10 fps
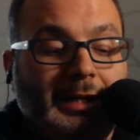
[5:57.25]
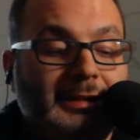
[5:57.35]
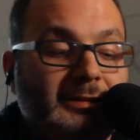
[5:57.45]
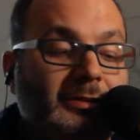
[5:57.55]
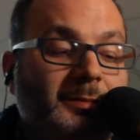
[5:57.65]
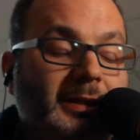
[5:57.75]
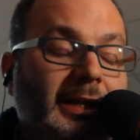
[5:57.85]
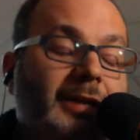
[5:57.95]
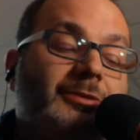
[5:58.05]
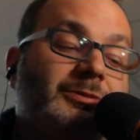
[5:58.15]
And it could
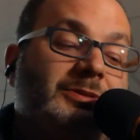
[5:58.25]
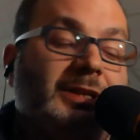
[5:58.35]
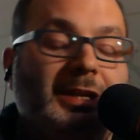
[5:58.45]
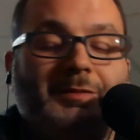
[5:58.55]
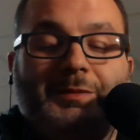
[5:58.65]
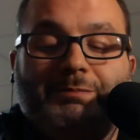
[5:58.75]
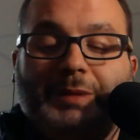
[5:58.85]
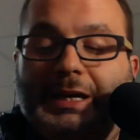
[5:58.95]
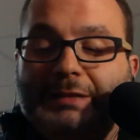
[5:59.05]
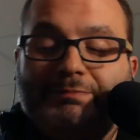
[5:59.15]
be that I don't have
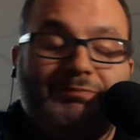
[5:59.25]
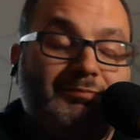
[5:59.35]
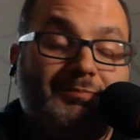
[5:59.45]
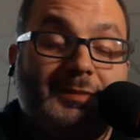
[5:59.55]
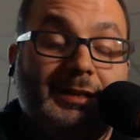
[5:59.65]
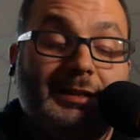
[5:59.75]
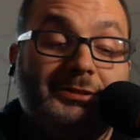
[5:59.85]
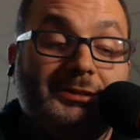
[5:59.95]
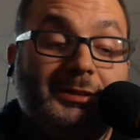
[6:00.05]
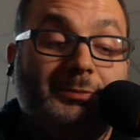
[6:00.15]
my
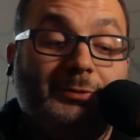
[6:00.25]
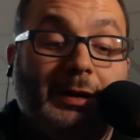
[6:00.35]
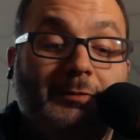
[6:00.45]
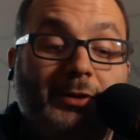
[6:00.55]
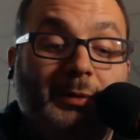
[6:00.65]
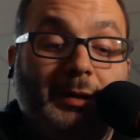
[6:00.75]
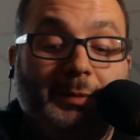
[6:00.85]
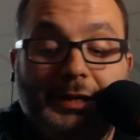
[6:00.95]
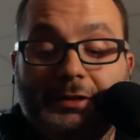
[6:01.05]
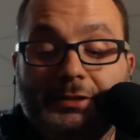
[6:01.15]
electricity grounded very
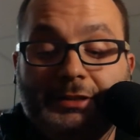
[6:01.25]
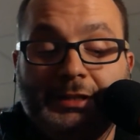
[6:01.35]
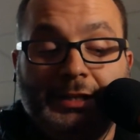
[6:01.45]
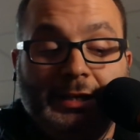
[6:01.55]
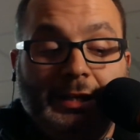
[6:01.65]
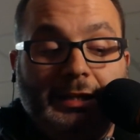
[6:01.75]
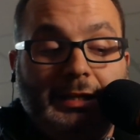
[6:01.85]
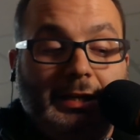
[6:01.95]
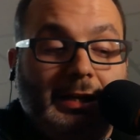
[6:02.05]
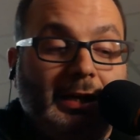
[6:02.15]
well. But here's
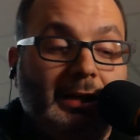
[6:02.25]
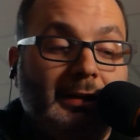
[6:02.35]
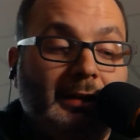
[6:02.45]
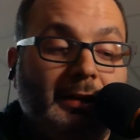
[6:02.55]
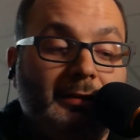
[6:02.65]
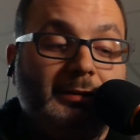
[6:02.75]
the